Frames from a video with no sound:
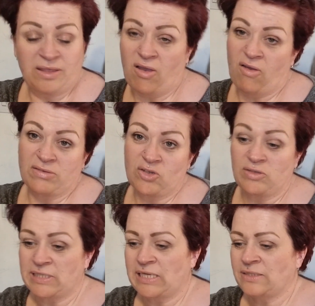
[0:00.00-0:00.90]
Oh, it's not
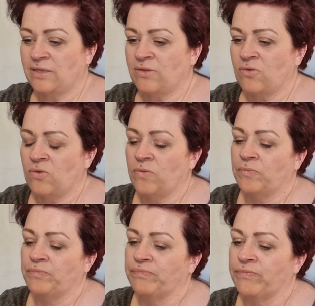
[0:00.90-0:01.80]
as late as I thought.
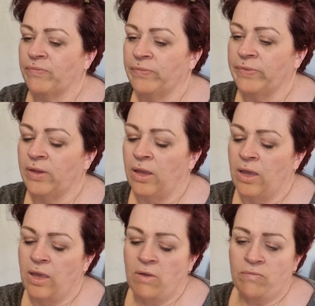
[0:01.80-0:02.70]

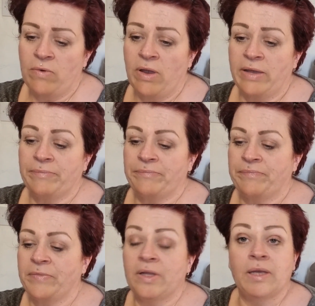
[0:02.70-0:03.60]
Right,
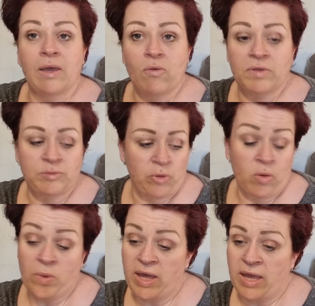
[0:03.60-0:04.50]
going to get all this put
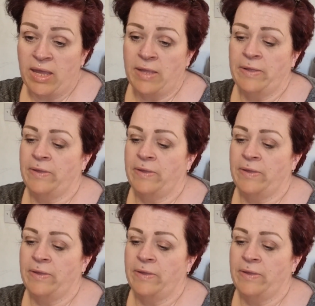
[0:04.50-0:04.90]
away.